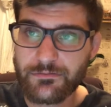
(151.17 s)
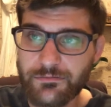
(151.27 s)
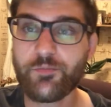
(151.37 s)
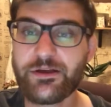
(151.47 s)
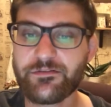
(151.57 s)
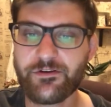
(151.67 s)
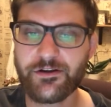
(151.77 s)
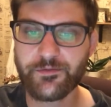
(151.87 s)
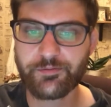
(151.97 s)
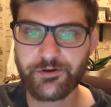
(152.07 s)
The main event
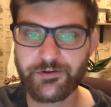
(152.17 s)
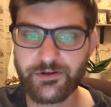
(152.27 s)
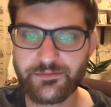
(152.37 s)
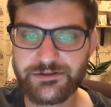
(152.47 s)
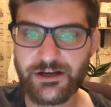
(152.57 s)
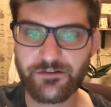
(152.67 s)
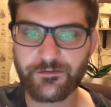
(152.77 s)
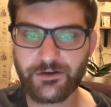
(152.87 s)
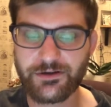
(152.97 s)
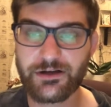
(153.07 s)
of the prelims, you got a
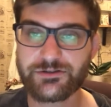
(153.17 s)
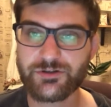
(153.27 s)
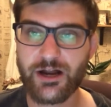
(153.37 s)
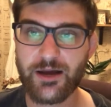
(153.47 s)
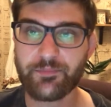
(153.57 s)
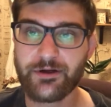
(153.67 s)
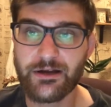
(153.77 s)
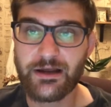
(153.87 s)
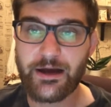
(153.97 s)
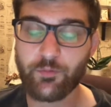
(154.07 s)
fun scrap
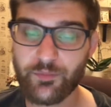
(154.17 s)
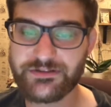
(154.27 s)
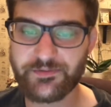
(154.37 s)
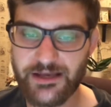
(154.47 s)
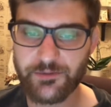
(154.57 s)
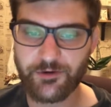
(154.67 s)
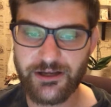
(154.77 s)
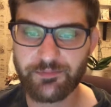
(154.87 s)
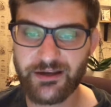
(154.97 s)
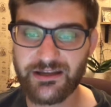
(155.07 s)
at women's
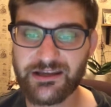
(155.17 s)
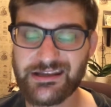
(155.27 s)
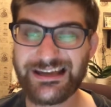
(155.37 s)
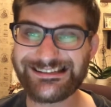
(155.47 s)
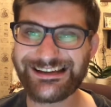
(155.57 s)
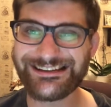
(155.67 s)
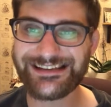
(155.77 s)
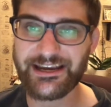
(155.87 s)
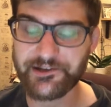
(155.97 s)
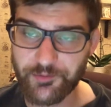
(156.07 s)
bantamweight. Pandy Kianzad
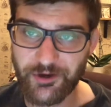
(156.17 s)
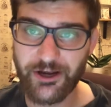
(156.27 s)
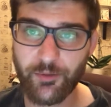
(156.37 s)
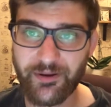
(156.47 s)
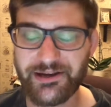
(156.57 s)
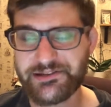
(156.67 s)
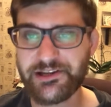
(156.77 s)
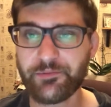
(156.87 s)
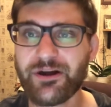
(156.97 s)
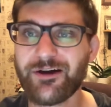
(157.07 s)
taking on Raquel
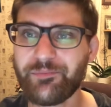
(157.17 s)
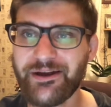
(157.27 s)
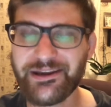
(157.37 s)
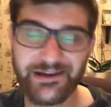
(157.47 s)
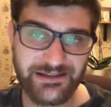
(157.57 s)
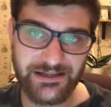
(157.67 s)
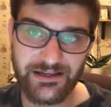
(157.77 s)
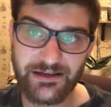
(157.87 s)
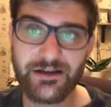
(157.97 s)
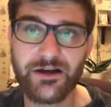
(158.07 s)
Pennington. Raquel
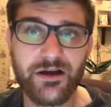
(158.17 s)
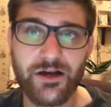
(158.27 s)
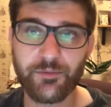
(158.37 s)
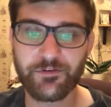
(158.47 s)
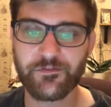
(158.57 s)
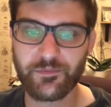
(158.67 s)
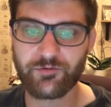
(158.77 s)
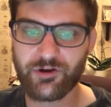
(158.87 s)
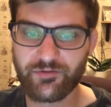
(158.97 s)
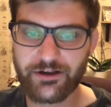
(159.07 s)
Pennington coming from a
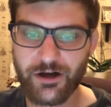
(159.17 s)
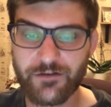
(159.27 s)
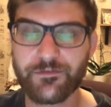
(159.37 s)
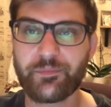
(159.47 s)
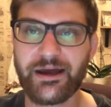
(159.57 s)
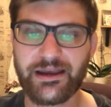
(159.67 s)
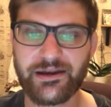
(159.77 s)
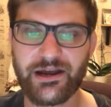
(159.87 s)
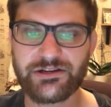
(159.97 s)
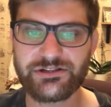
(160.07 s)
long layoff, back in
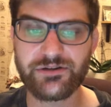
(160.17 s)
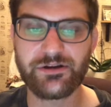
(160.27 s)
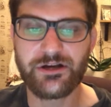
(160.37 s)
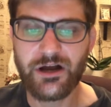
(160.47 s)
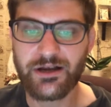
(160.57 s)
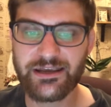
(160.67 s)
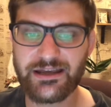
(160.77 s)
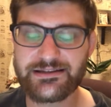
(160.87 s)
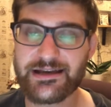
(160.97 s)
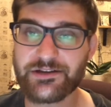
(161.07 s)
action.
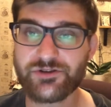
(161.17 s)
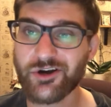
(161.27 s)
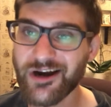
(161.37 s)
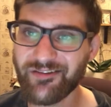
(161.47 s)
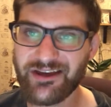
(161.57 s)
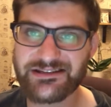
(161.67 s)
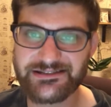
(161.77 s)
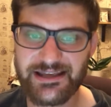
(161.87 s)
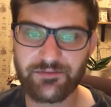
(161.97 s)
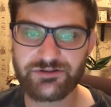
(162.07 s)
Kianzad took on Alexis
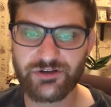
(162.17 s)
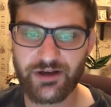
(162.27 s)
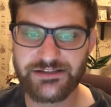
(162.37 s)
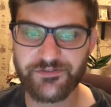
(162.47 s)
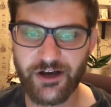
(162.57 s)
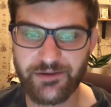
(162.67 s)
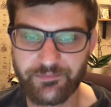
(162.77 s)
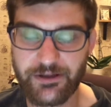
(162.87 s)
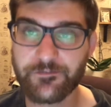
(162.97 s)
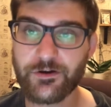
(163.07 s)
Davis her last fight.
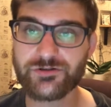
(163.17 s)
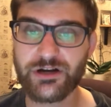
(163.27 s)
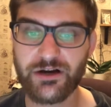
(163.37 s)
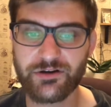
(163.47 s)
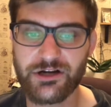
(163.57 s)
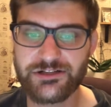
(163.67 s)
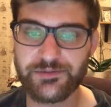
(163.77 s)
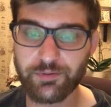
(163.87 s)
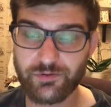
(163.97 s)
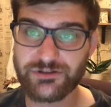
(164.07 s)
In the first round, she
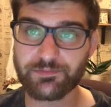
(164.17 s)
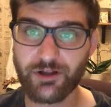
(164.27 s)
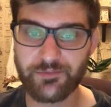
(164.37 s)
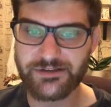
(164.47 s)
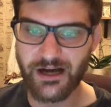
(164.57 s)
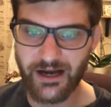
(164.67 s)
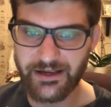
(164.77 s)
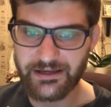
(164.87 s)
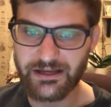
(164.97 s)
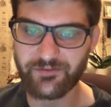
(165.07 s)
pulls the plum
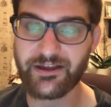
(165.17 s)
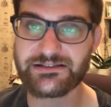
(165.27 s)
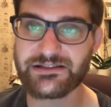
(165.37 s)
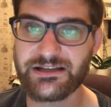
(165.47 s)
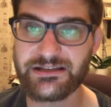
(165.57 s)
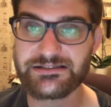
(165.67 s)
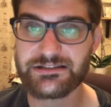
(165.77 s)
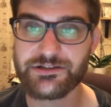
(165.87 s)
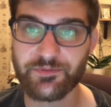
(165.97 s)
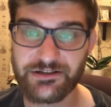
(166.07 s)
tie and lands knees,
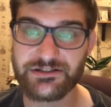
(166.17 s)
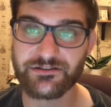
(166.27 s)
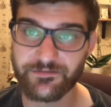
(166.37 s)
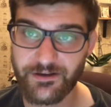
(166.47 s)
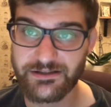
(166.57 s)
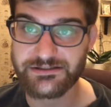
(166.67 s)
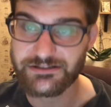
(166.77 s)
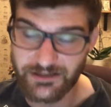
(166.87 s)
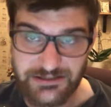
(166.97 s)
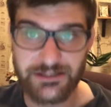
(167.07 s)
and she presses the fence.
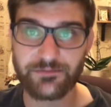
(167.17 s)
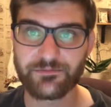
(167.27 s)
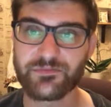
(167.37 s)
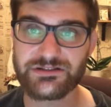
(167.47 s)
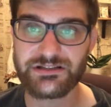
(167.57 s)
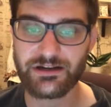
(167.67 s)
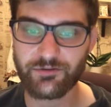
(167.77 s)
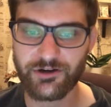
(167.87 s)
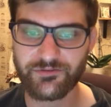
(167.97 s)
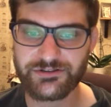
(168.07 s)
Like I said, you see that a
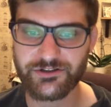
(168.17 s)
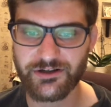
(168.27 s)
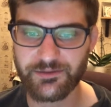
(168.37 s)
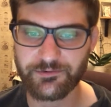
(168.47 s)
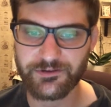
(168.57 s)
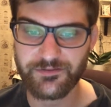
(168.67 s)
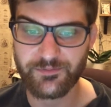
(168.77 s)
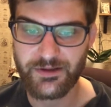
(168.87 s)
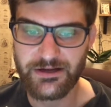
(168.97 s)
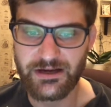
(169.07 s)
lot on this card, I believe.
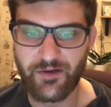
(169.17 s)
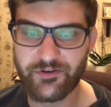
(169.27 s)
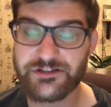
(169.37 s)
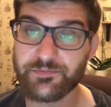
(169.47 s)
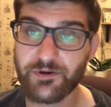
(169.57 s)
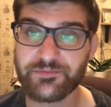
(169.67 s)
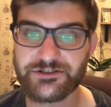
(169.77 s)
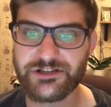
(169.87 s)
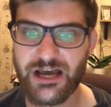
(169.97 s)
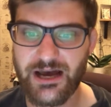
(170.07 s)
And then she pumps a
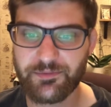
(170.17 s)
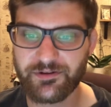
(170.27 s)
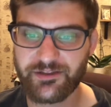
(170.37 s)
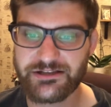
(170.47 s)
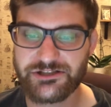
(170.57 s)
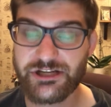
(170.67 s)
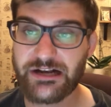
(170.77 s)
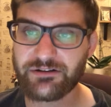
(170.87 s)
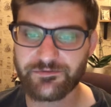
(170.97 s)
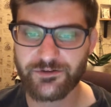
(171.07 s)
jab and lands a check
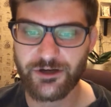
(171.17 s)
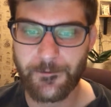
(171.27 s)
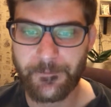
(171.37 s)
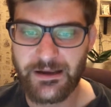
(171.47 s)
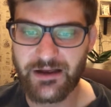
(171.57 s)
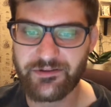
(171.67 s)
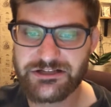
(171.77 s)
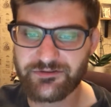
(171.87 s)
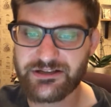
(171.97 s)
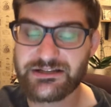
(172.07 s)
left hook, and then
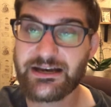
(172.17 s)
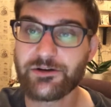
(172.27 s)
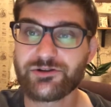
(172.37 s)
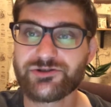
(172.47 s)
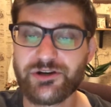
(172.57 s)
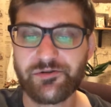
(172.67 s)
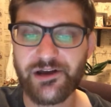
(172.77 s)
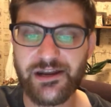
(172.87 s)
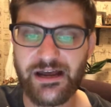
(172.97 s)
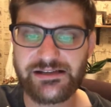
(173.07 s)
she lands a counter straight
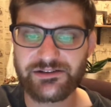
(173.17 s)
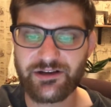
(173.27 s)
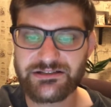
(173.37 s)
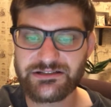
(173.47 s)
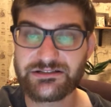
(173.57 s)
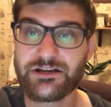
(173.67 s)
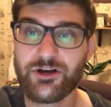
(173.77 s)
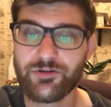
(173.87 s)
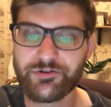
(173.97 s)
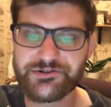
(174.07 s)
right as Alexis
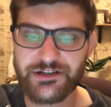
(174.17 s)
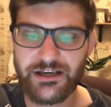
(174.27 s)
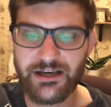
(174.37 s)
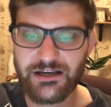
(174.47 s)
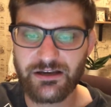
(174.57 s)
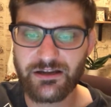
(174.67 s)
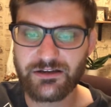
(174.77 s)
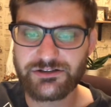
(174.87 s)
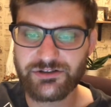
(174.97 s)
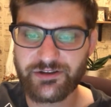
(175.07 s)
throws a kick, and then
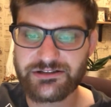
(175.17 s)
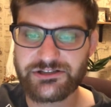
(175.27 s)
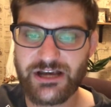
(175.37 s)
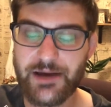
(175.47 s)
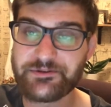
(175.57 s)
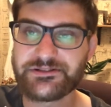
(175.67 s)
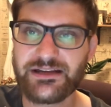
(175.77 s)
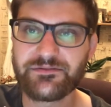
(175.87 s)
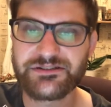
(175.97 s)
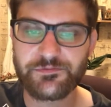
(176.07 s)
she lands a jab as
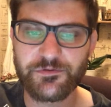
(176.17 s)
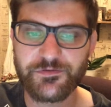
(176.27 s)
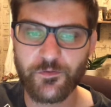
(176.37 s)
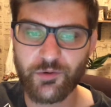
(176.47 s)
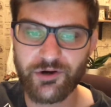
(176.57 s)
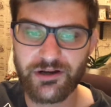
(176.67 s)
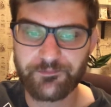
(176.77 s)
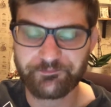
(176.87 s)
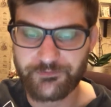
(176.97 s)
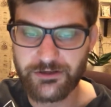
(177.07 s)
Davis moves forward
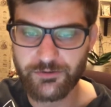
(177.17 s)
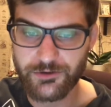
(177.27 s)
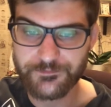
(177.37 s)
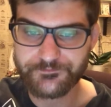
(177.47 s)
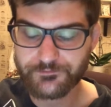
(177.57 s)
into her.